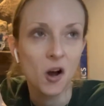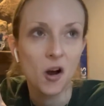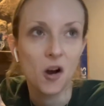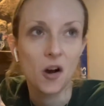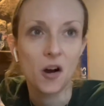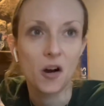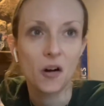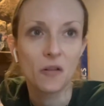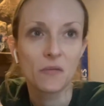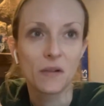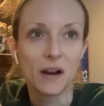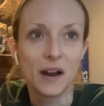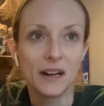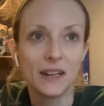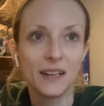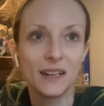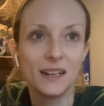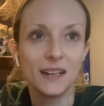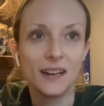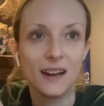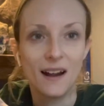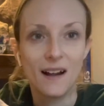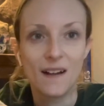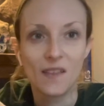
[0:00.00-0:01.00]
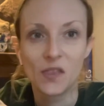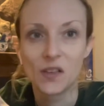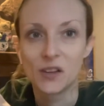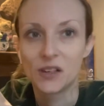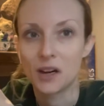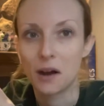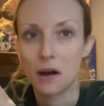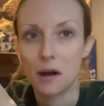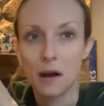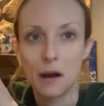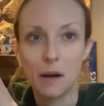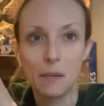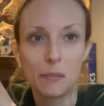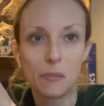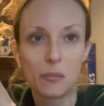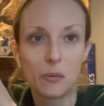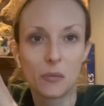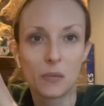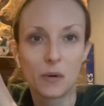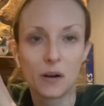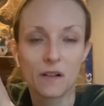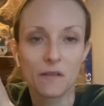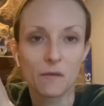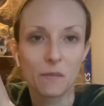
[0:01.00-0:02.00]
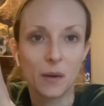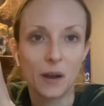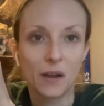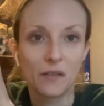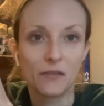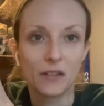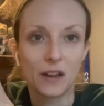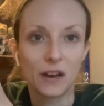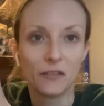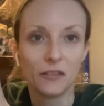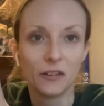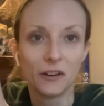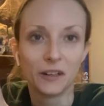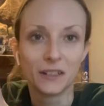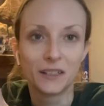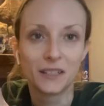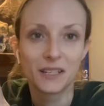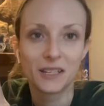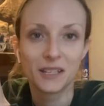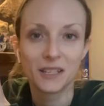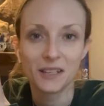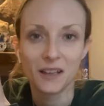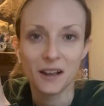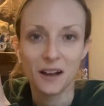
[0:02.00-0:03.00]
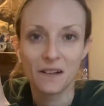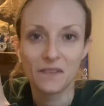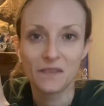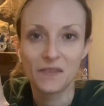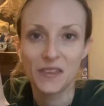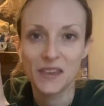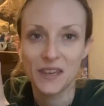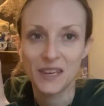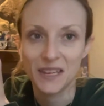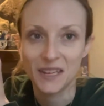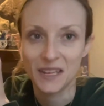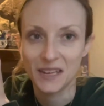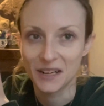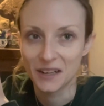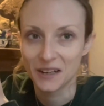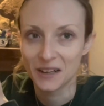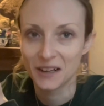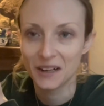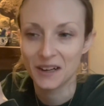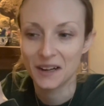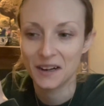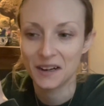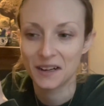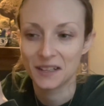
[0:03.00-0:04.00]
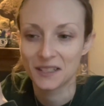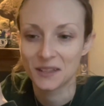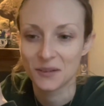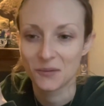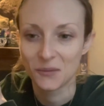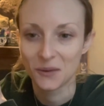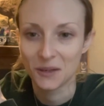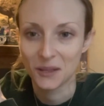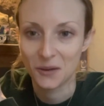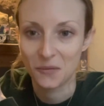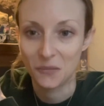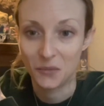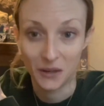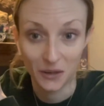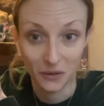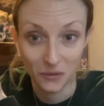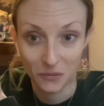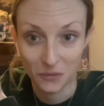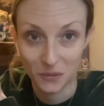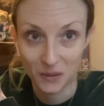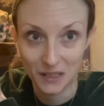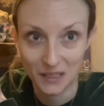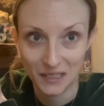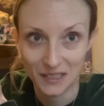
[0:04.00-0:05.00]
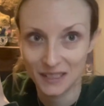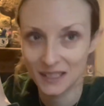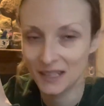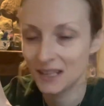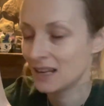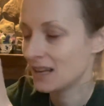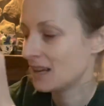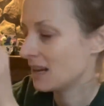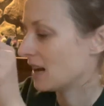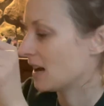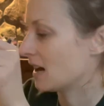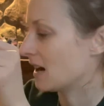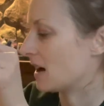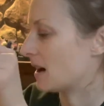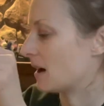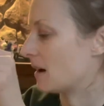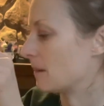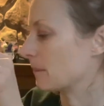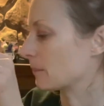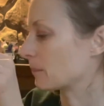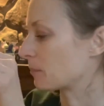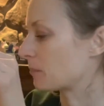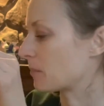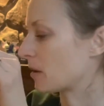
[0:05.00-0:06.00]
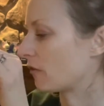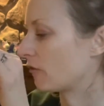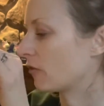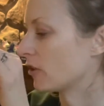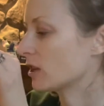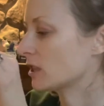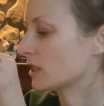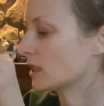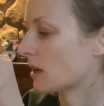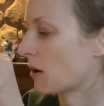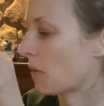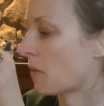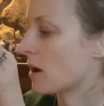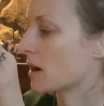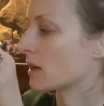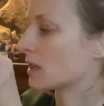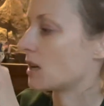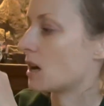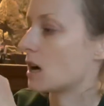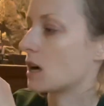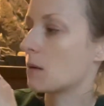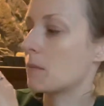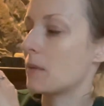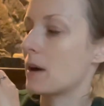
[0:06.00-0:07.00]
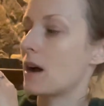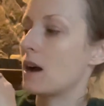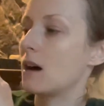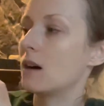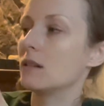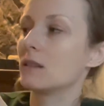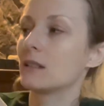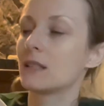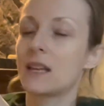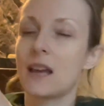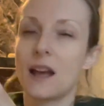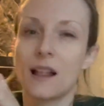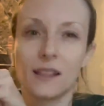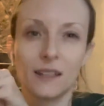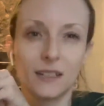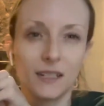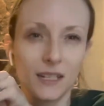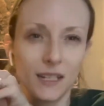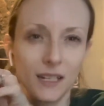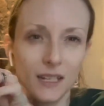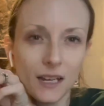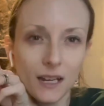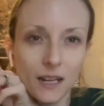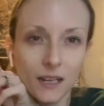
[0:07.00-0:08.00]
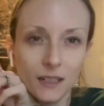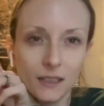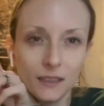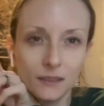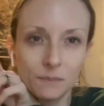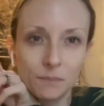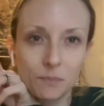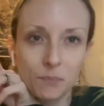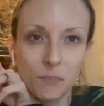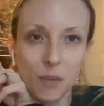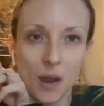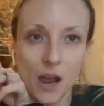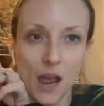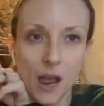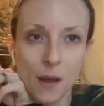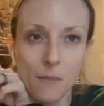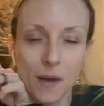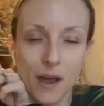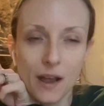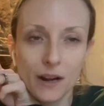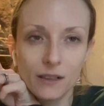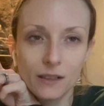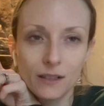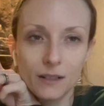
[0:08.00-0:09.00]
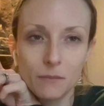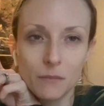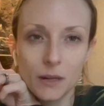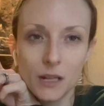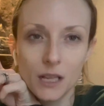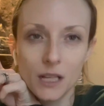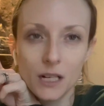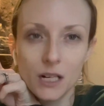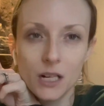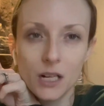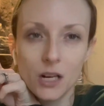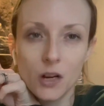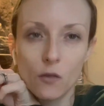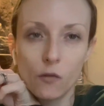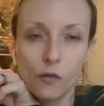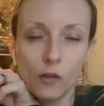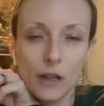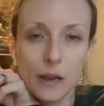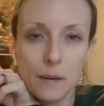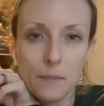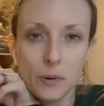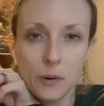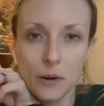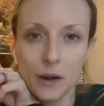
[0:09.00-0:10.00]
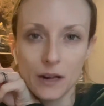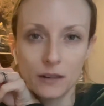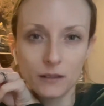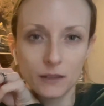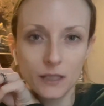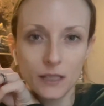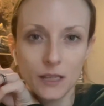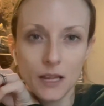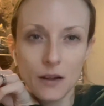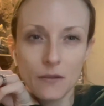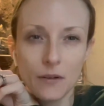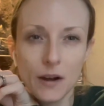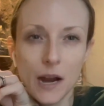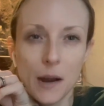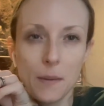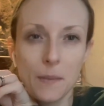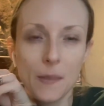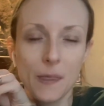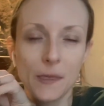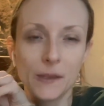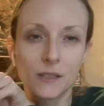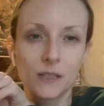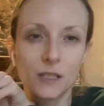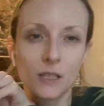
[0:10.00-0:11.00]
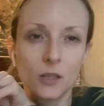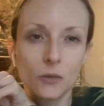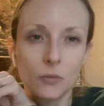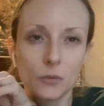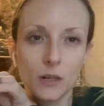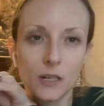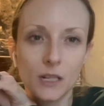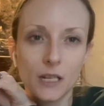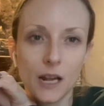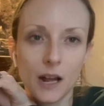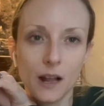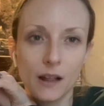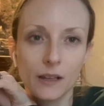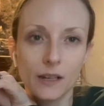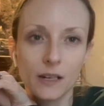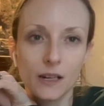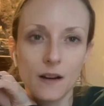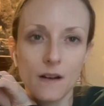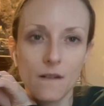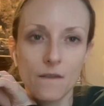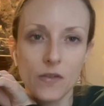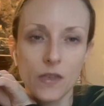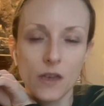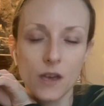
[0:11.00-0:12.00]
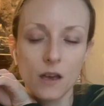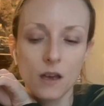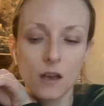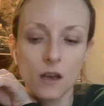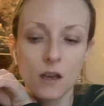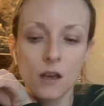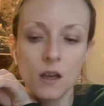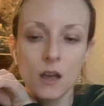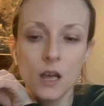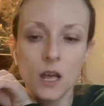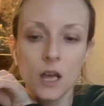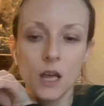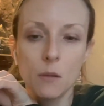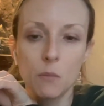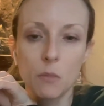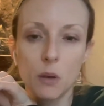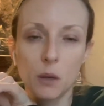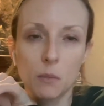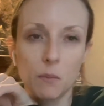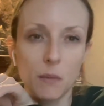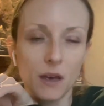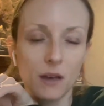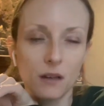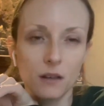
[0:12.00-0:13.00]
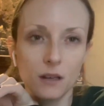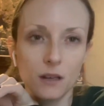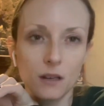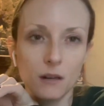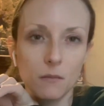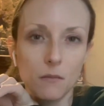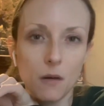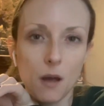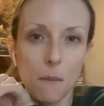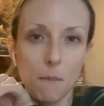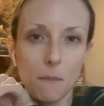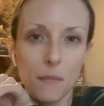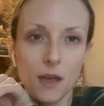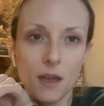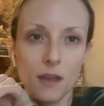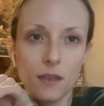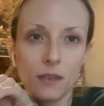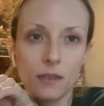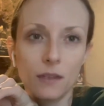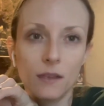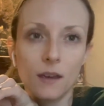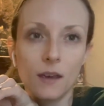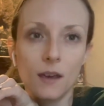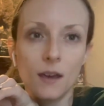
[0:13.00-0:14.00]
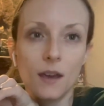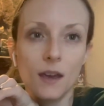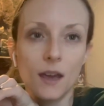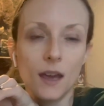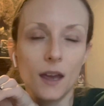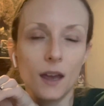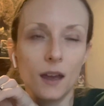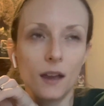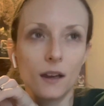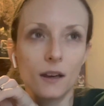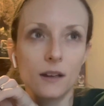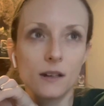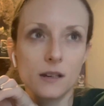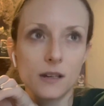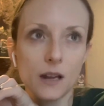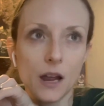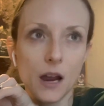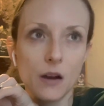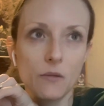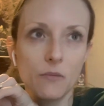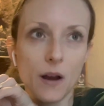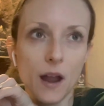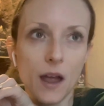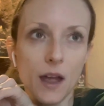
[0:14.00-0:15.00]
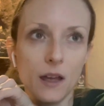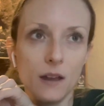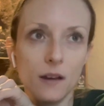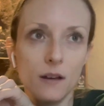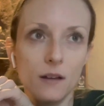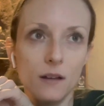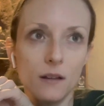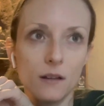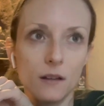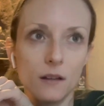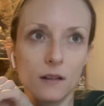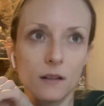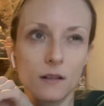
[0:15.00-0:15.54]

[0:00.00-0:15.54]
already at the top, one of my favorites of the year, and it's a really weird one. But first I want to talk about Galatea by Madeline Miller. Hopefully I'm pronouncing that right, but this is a retelling of the Pygmalion myth. And I read